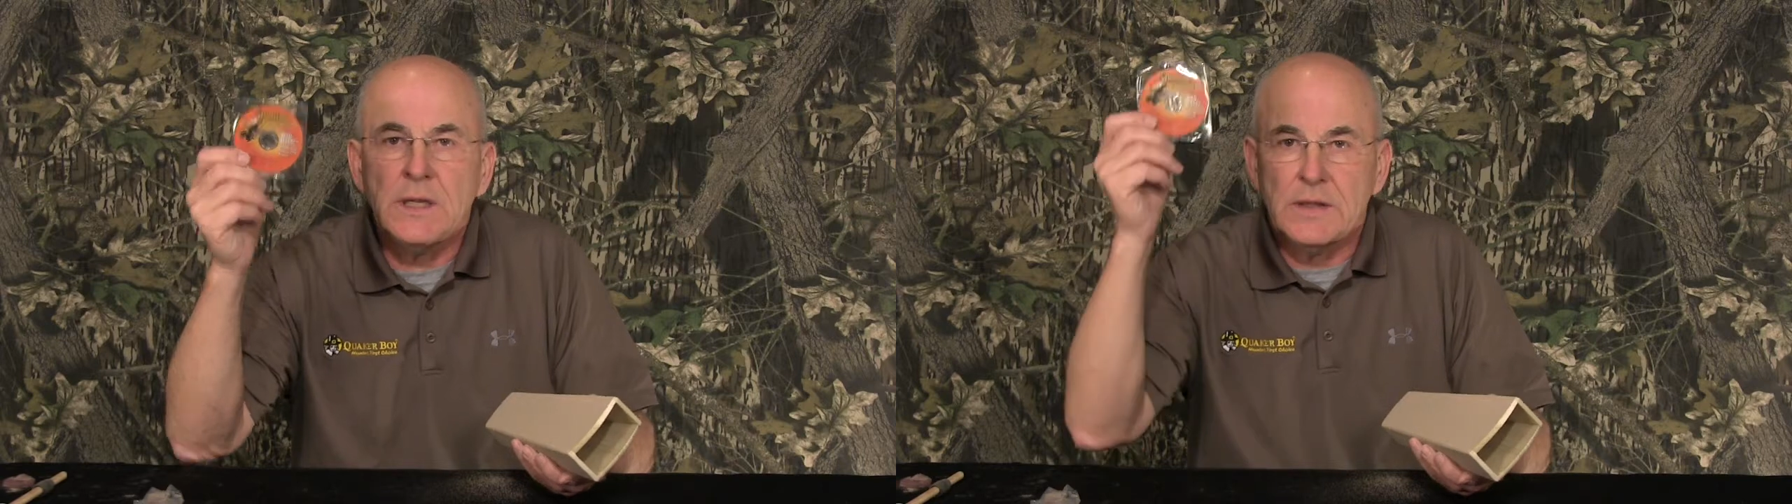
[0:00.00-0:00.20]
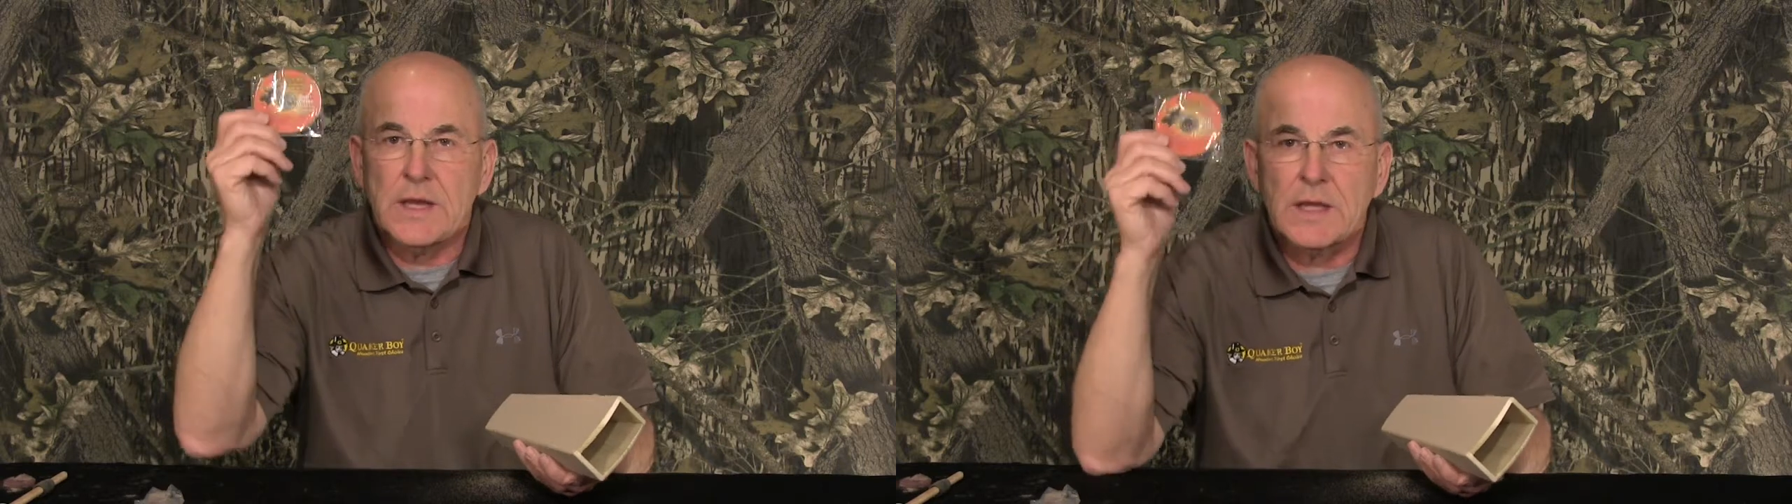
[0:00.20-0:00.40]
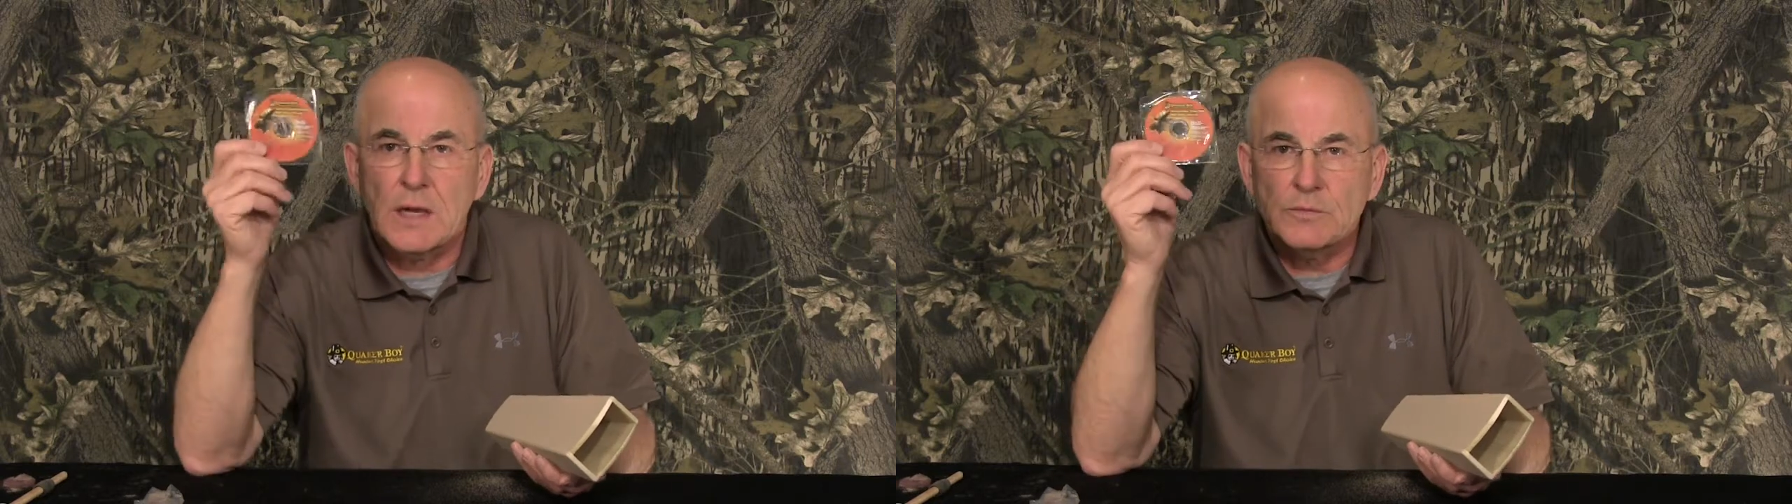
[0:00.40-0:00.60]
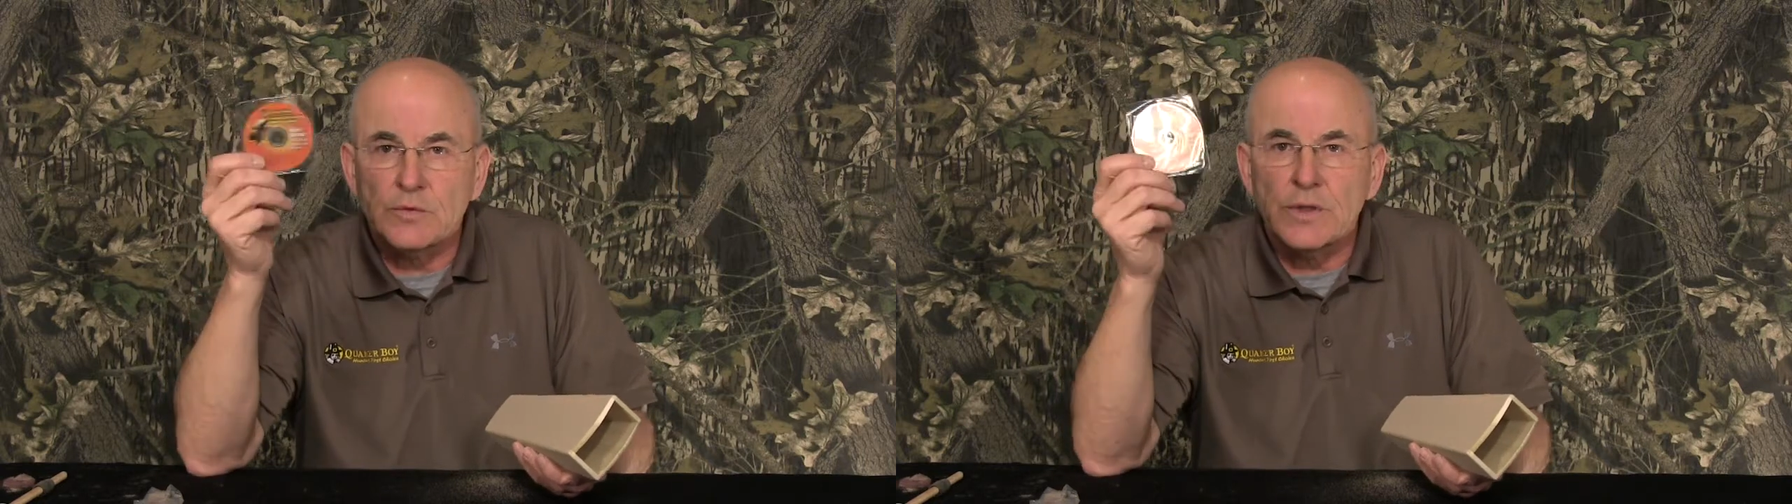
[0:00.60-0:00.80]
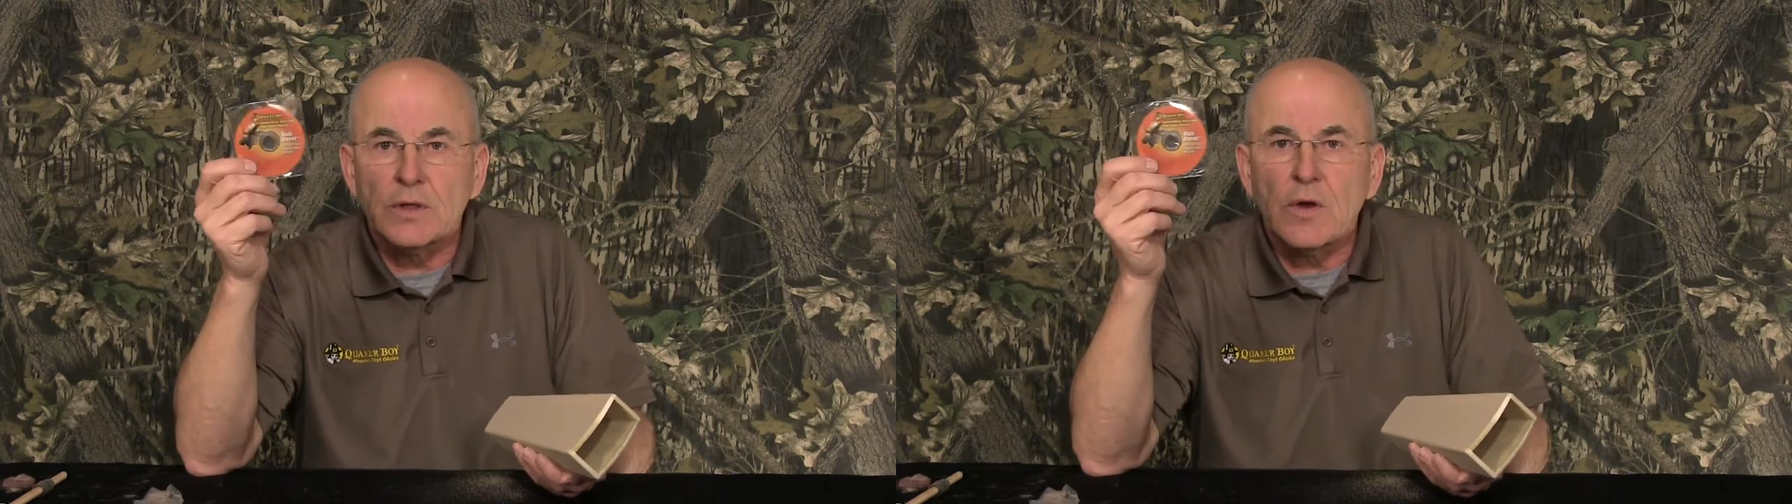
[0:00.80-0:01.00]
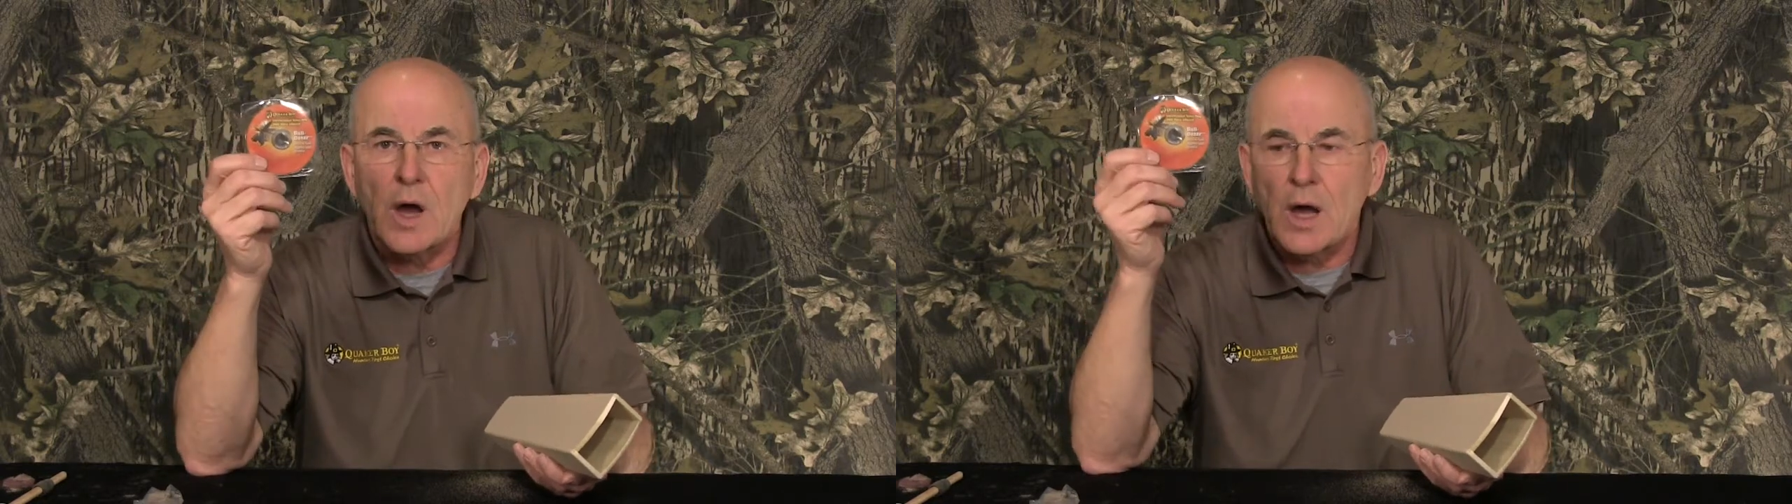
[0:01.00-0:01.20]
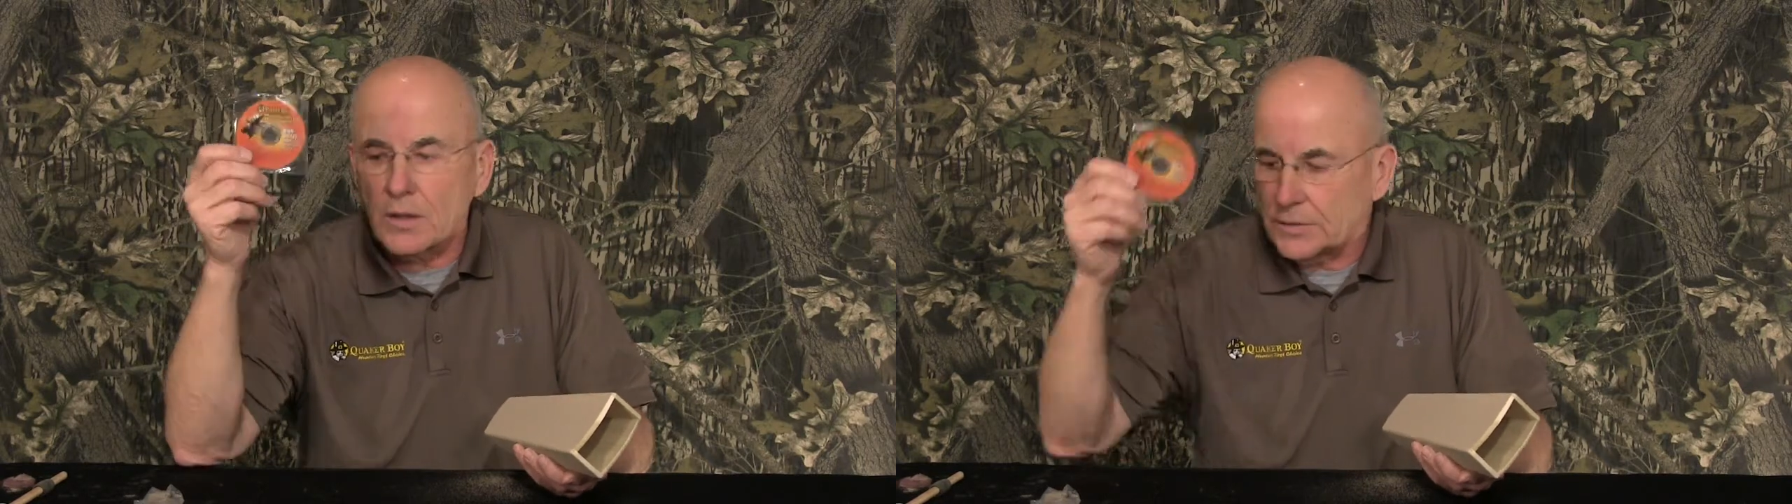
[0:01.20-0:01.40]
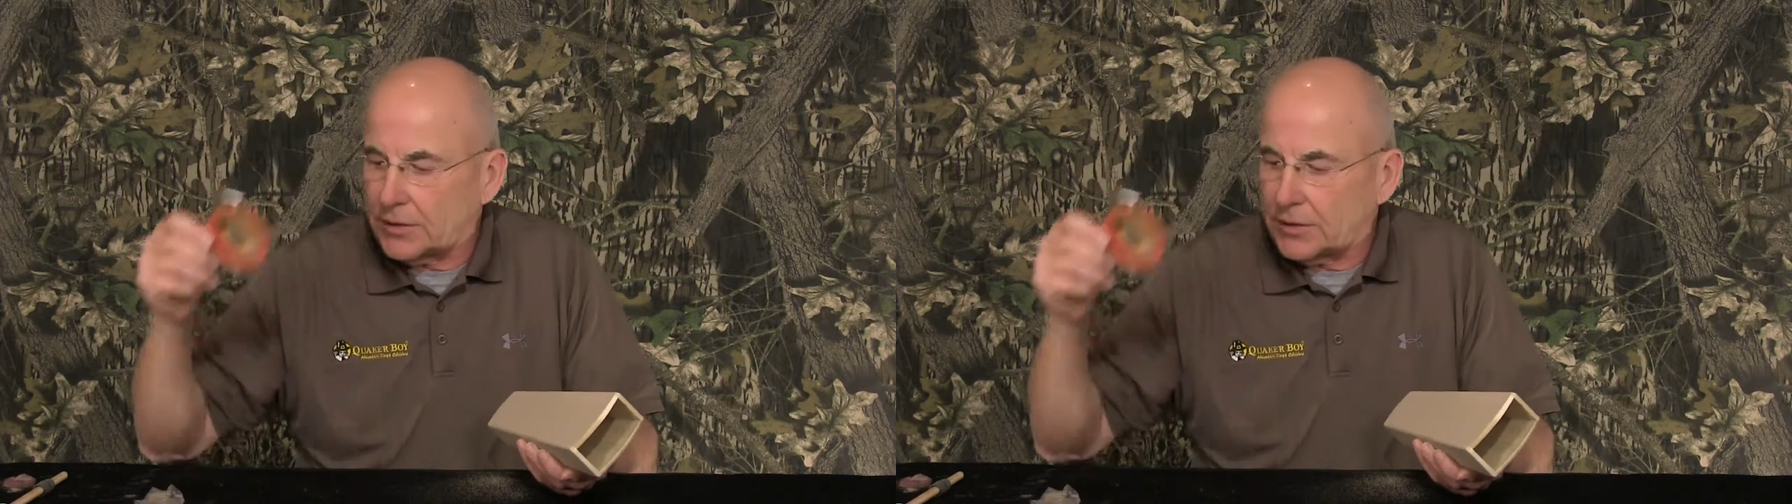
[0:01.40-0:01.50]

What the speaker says: that comes with the call